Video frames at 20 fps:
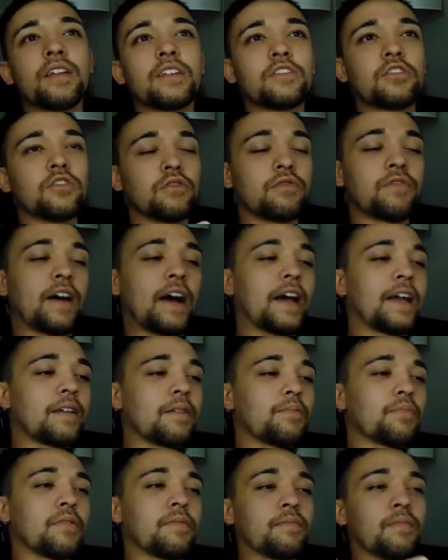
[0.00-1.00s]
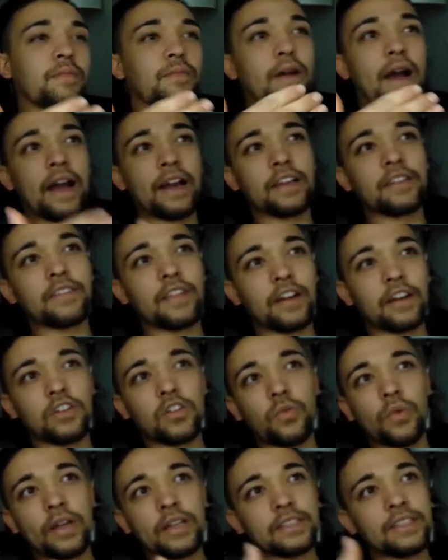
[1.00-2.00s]
to find products that are
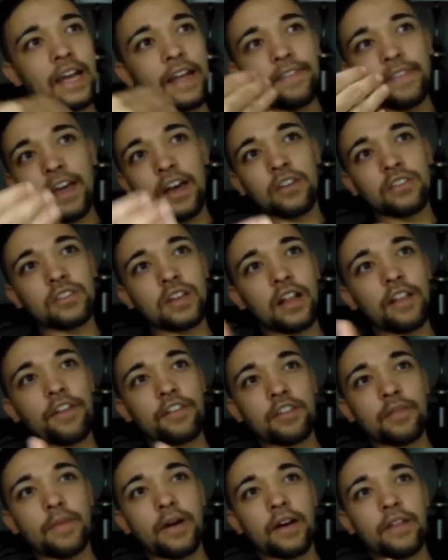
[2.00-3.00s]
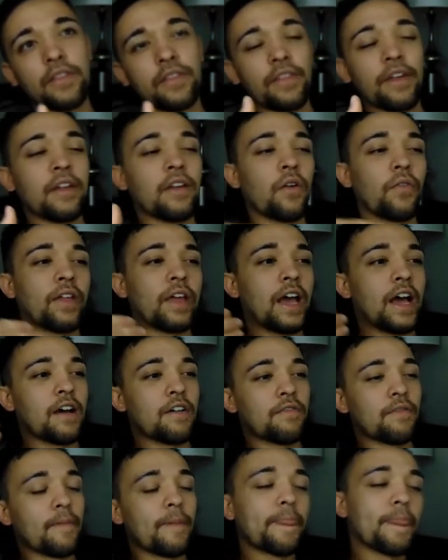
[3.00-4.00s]
doing $10,000 a month and only
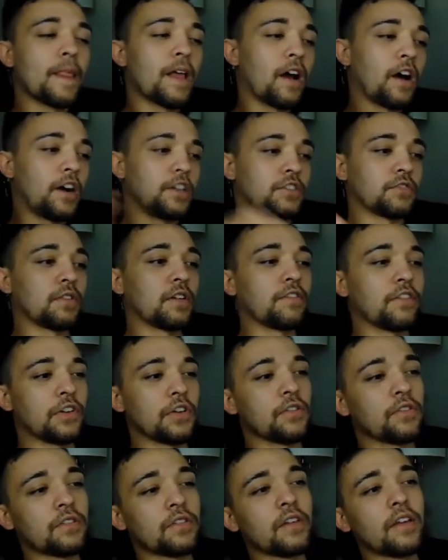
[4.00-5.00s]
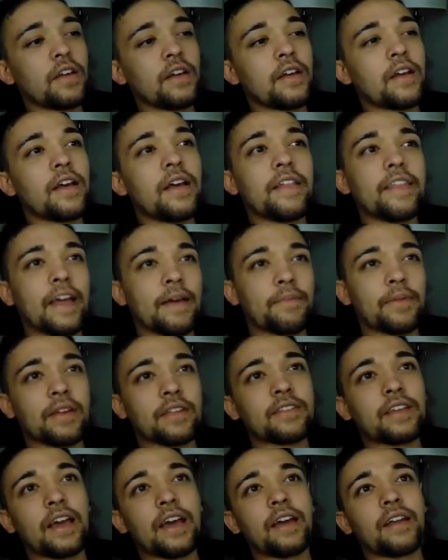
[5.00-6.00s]
have 100 reviews. That
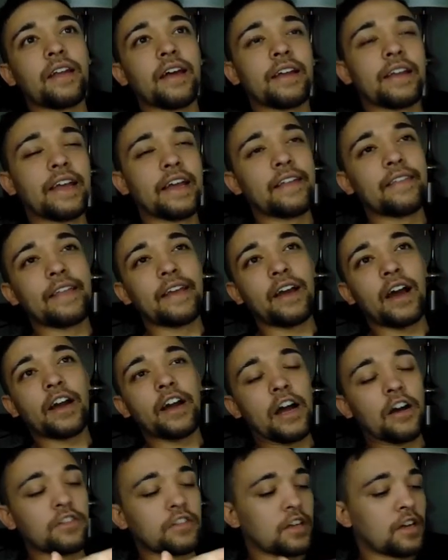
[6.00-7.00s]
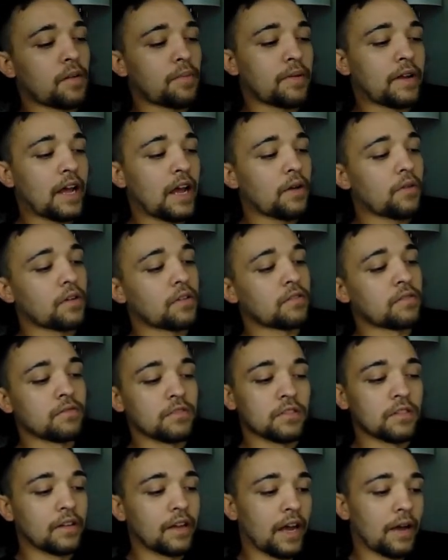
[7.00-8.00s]
being said, again, they are out there, but I
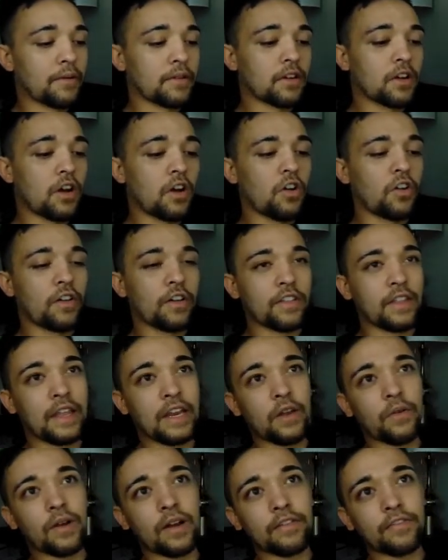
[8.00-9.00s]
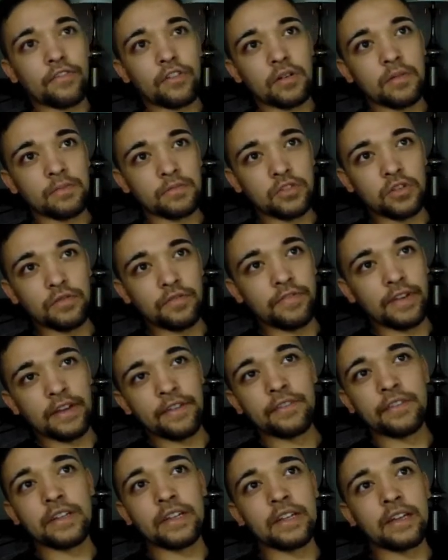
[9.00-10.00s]
would go anywhere from
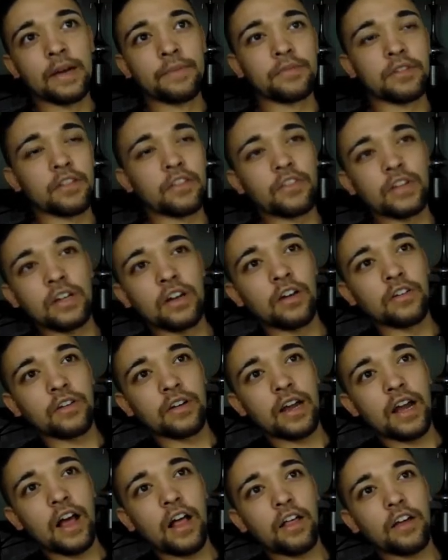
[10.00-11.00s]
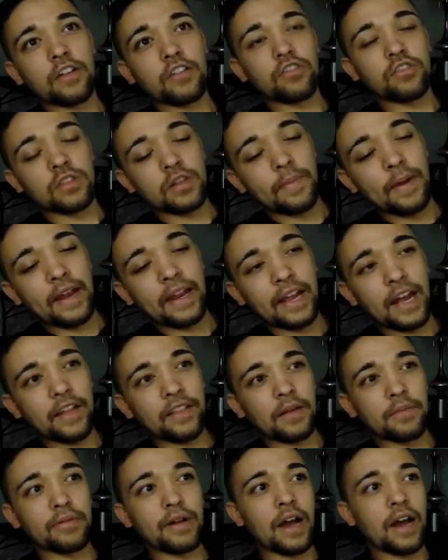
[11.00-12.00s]
$250 up to $300 depending
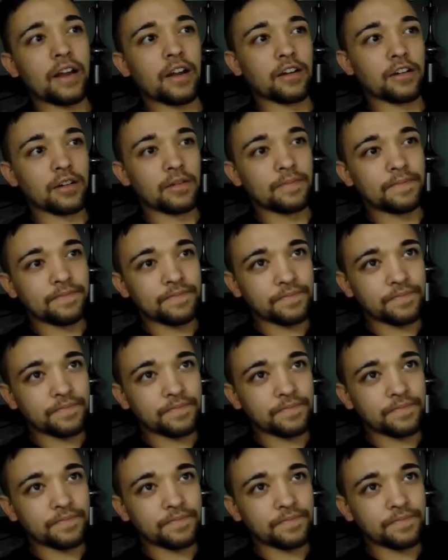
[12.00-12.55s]
on the product.